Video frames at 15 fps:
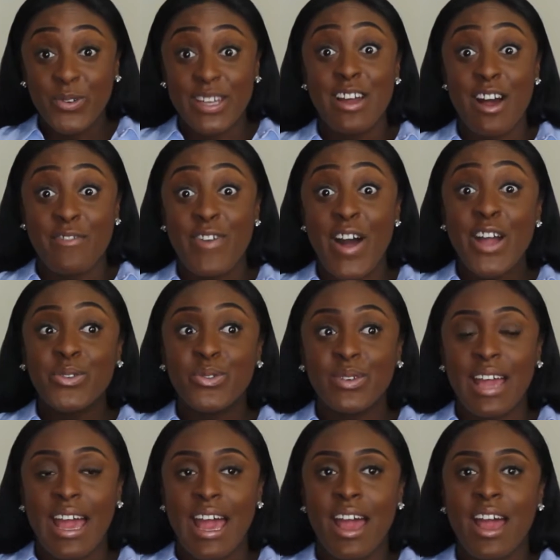our final
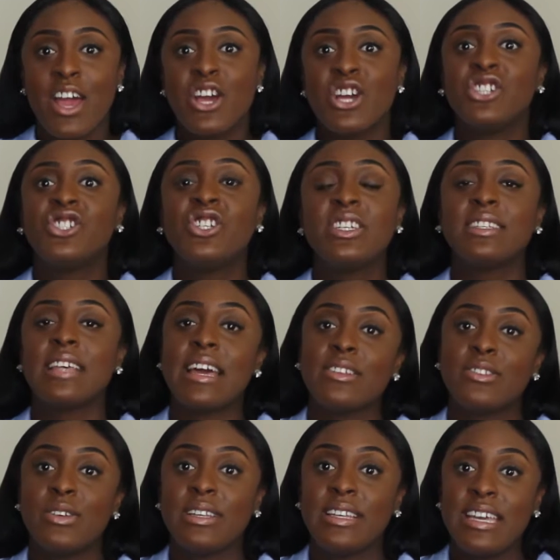year, she decided
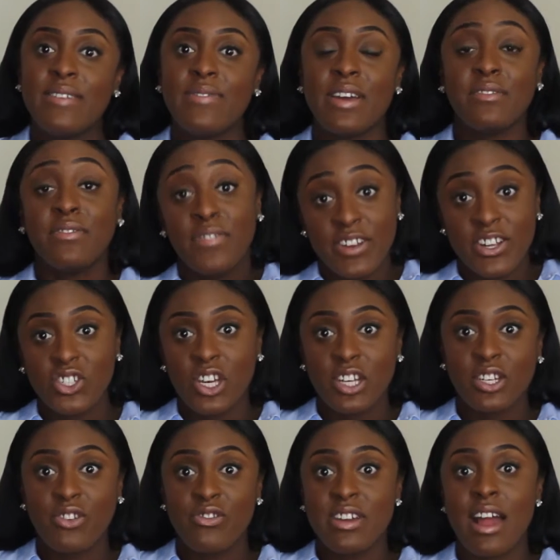to leave and finish her
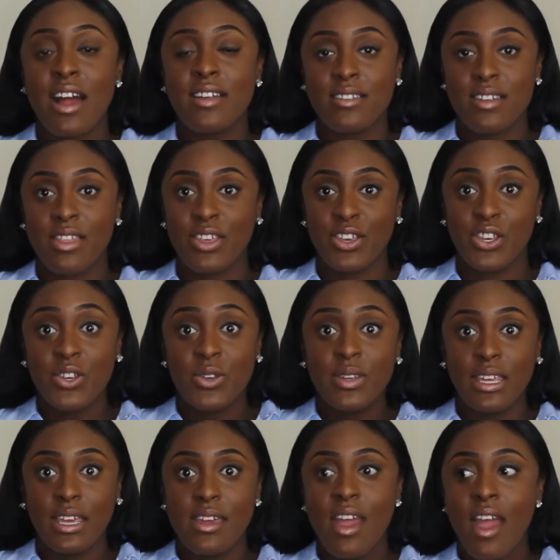degree at another
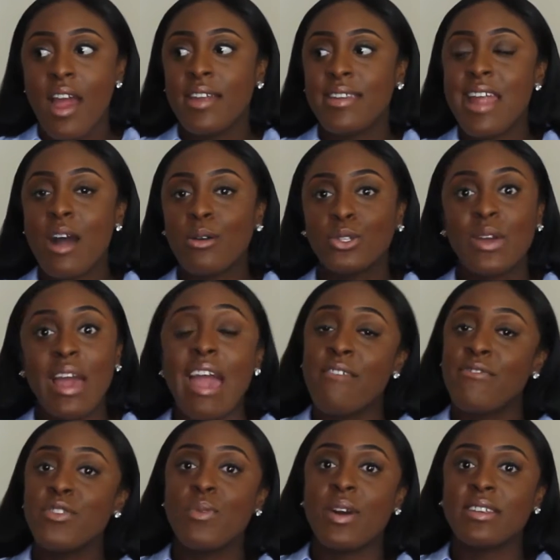uni. Now, to
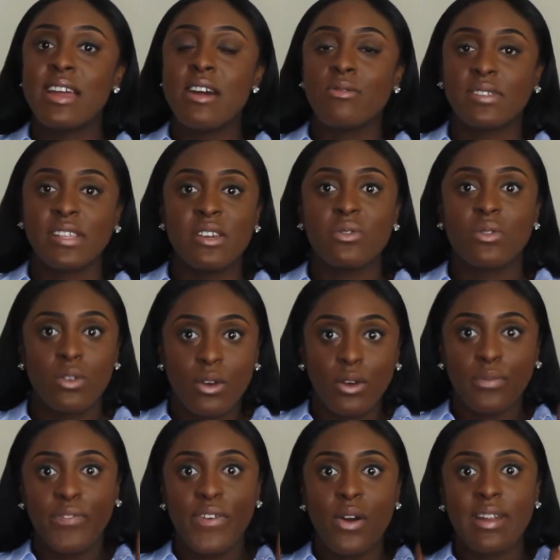everyone else, it
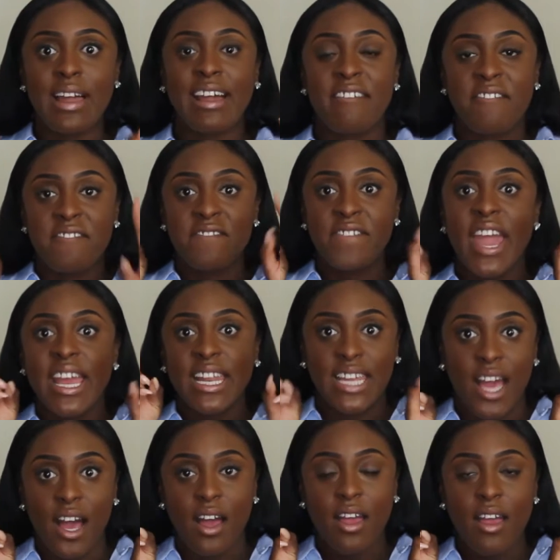felt like a
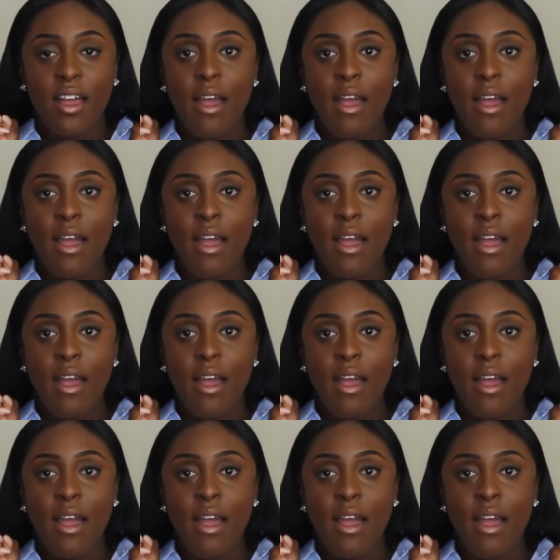failure.